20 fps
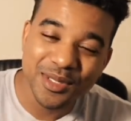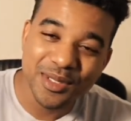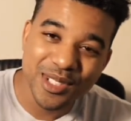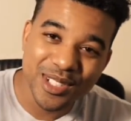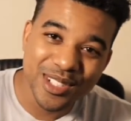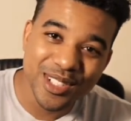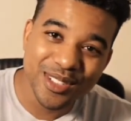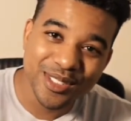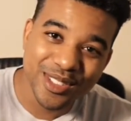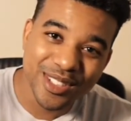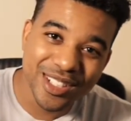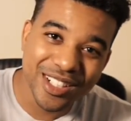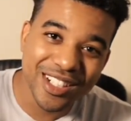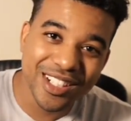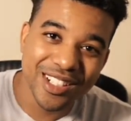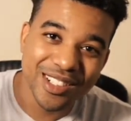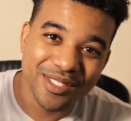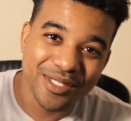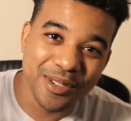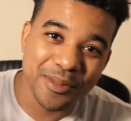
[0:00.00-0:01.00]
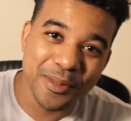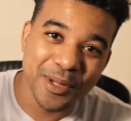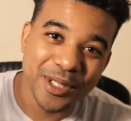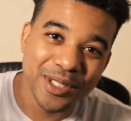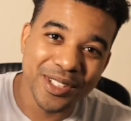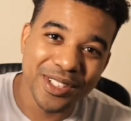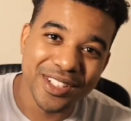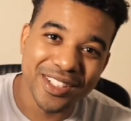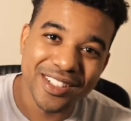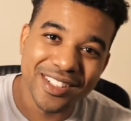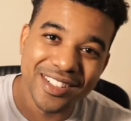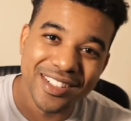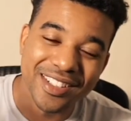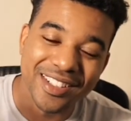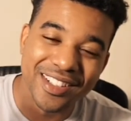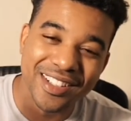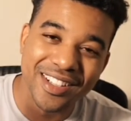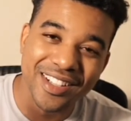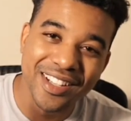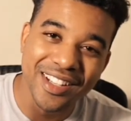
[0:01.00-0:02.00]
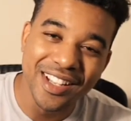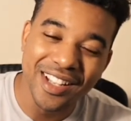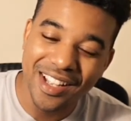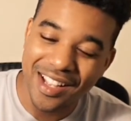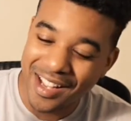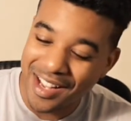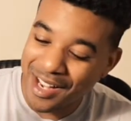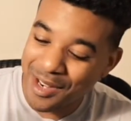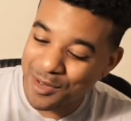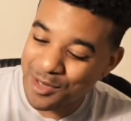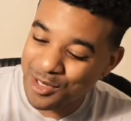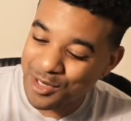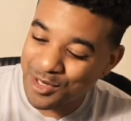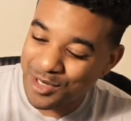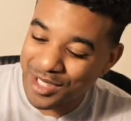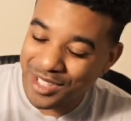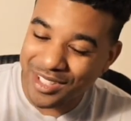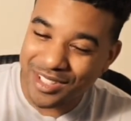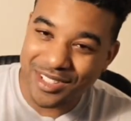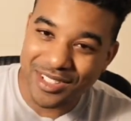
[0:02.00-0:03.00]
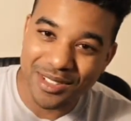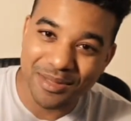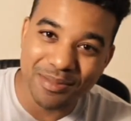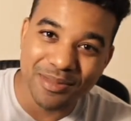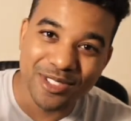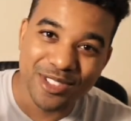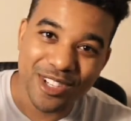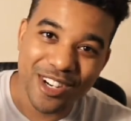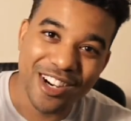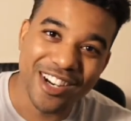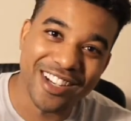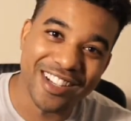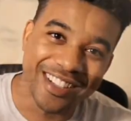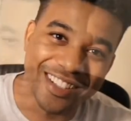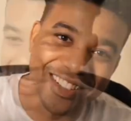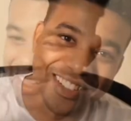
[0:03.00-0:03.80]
was a different color from earlier. I was drinking some drink.